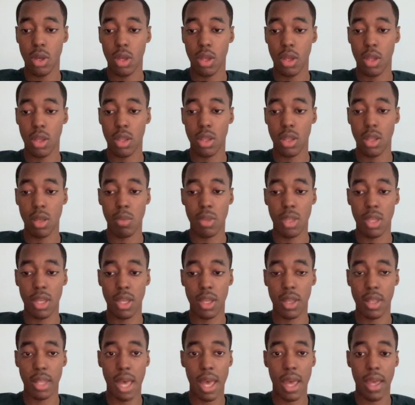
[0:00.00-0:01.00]
something
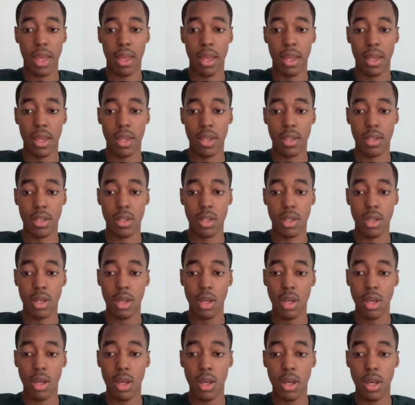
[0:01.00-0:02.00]
that is
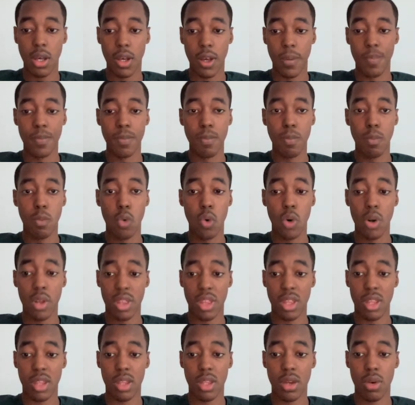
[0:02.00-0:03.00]
more
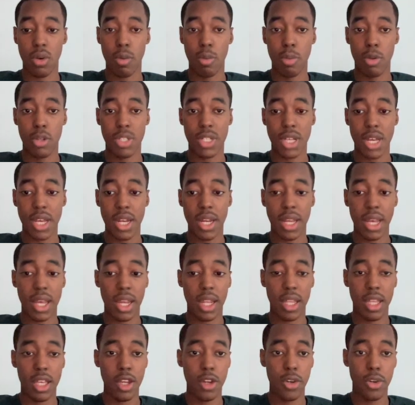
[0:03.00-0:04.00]
than 0%, and
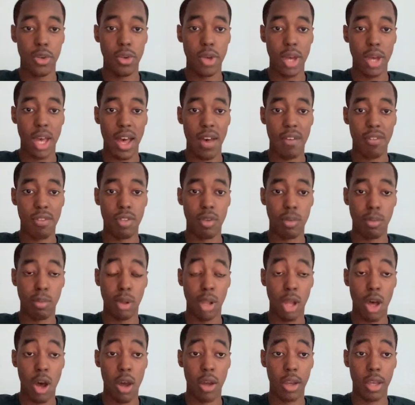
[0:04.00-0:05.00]
here you have the
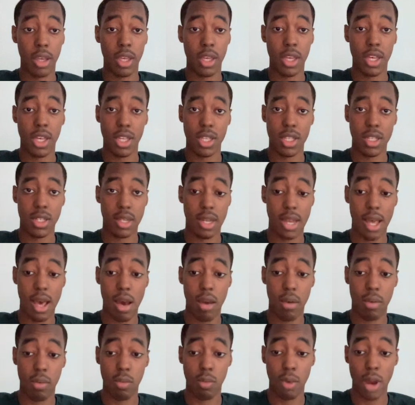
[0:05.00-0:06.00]
block is
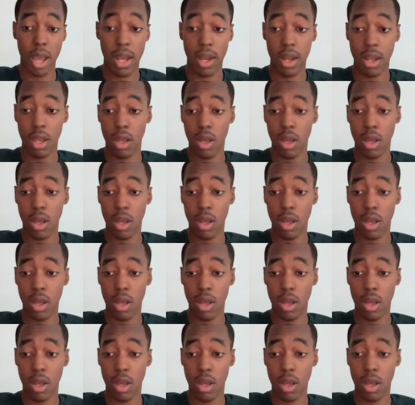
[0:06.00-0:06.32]
now red.